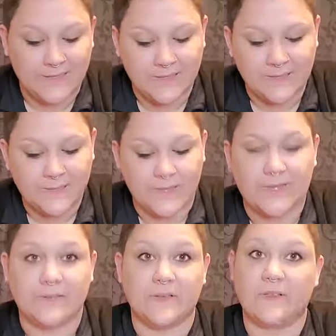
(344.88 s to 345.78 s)
I do not
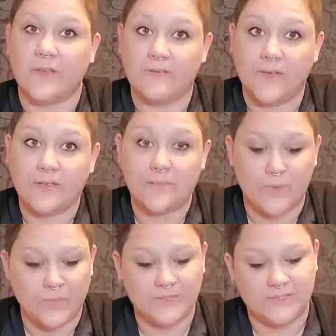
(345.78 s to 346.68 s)
have a glove at the
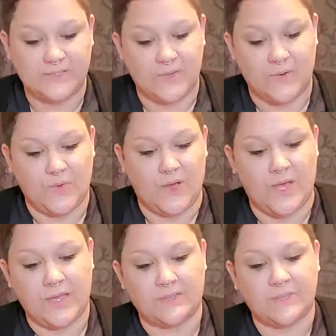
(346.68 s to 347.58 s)
moment, so
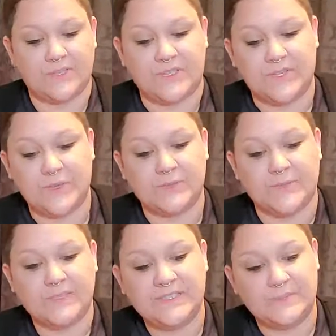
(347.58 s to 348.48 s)
I'm just going to use
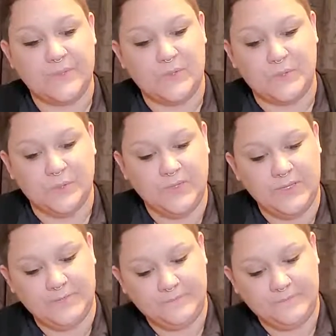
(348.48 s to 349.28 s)
my spoon.